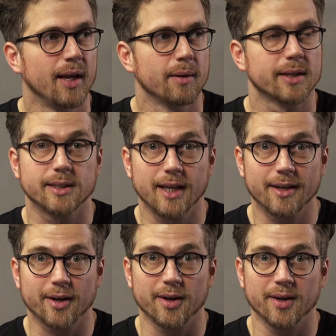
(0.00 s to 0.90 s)
Because
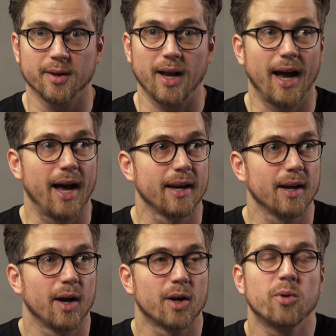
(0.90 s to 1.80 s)
Tinder had
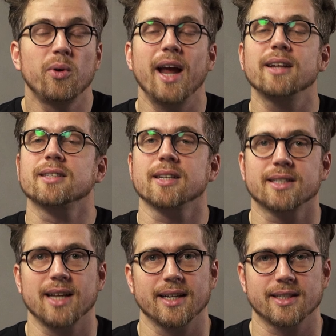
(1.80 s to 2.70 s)
a great
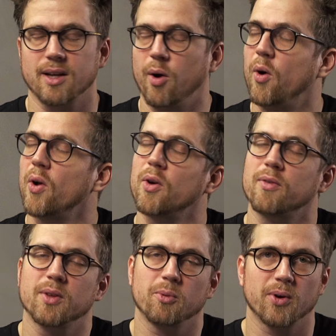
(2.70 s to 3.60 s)
success all
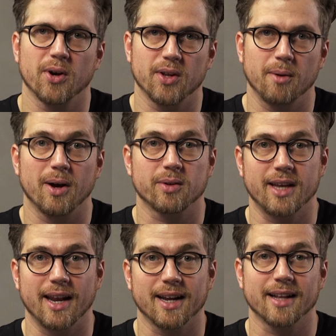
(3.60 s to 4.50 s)
over the world about
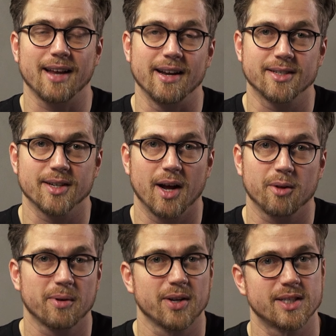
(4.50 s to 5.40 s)
getting attention
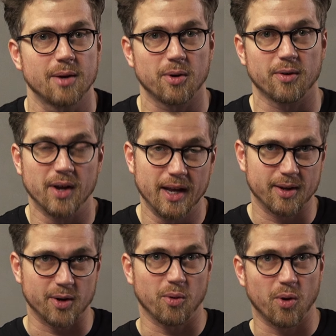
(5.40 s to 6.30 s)
out, because they were,
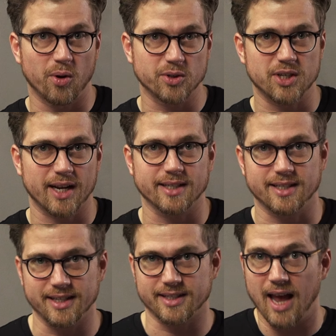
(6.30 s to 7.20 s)
you know, launching as
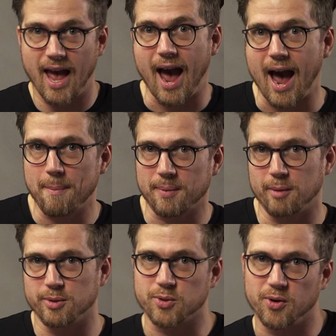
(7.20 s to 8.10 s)
this app
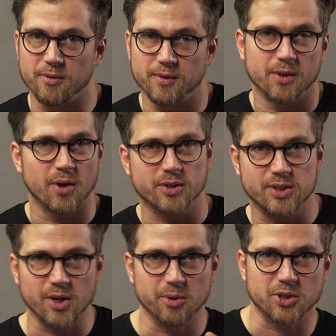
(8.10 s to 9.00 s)
that was sort of not
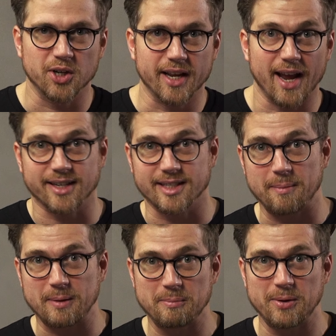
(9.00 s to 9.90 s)
socially
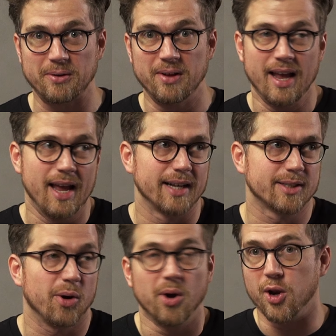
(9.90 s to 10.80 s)
acceptable. And
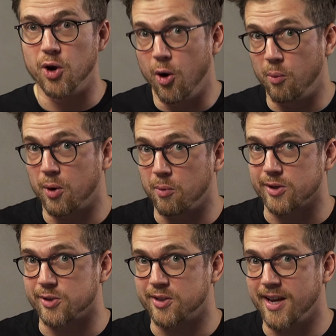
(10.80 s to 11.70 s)
so no one
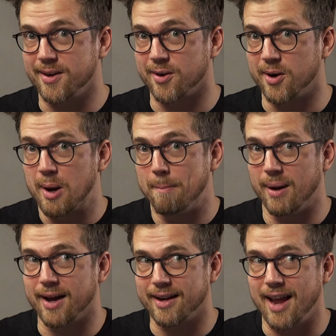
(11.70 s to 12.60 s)
was on Tinder,
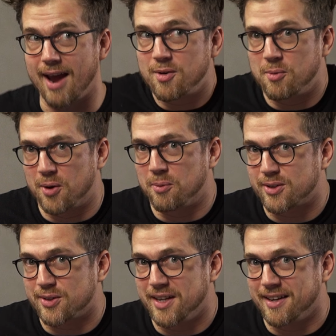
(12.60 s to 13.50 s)
but everyone
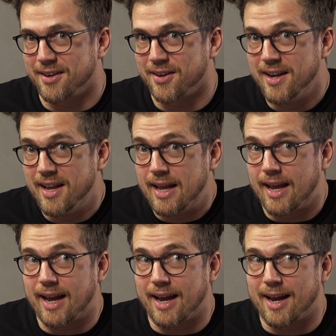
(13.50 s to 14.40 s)
was on Tinder.
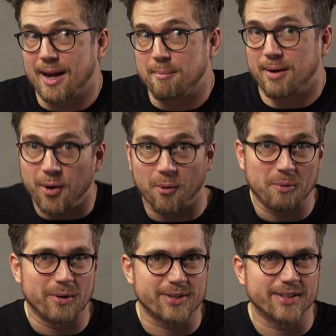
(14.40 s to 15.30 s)
But no
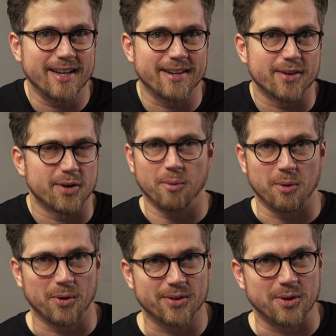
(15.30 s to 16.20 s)
one was on Tinder. No
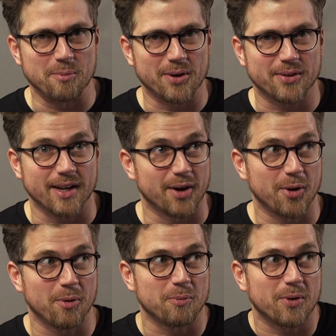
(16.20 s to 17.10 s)
one wanted to be on Tinder.
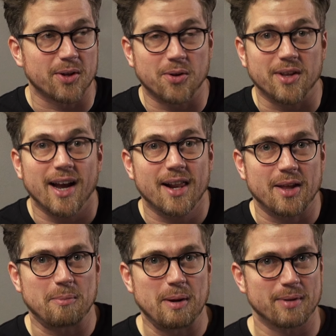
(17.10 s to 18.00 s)
No one wanted to tell
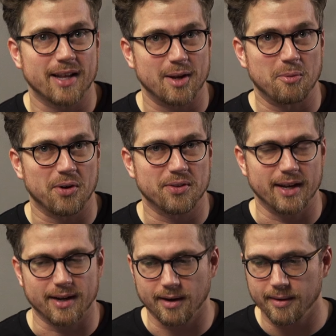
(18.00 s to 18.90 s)
other people that they were on
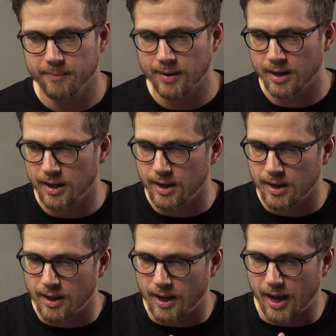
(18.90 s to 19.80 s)
Tinder.
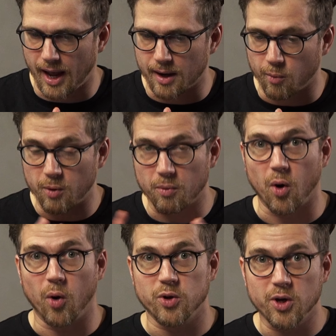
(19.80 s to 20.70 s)
And we were
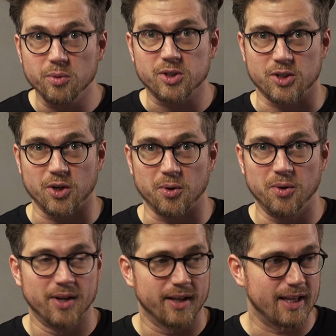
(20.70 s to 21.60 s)
all used
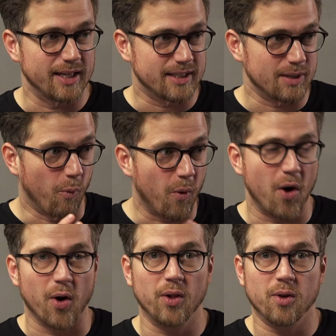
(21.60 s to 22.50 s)
to this
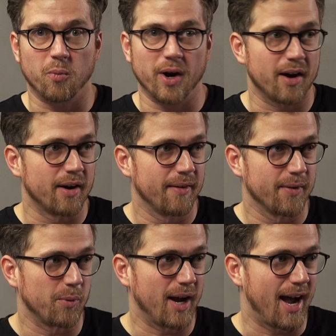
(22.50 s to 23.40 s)
world where
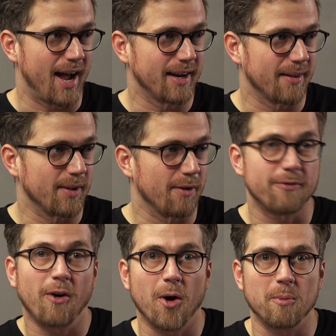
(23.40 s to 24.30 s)
we had the
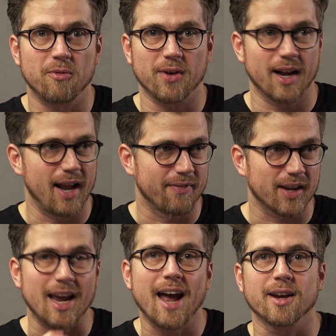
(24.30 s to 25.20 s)
Farmville and the
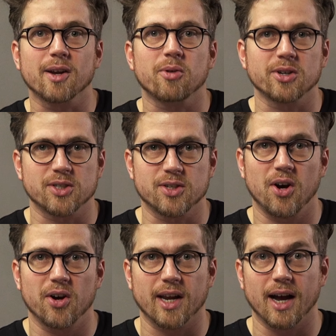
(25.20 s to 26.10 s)
Candy Crush
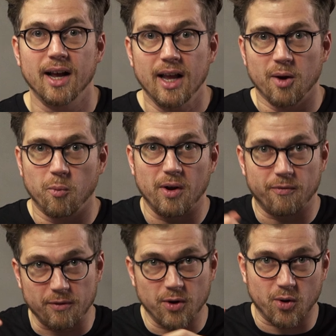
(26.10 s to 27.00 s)
saga.
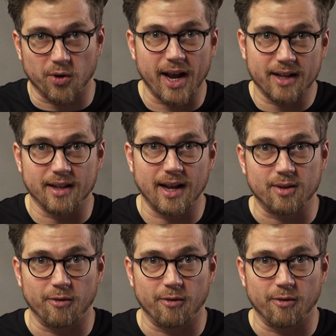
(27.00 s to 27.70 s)
If you connected that to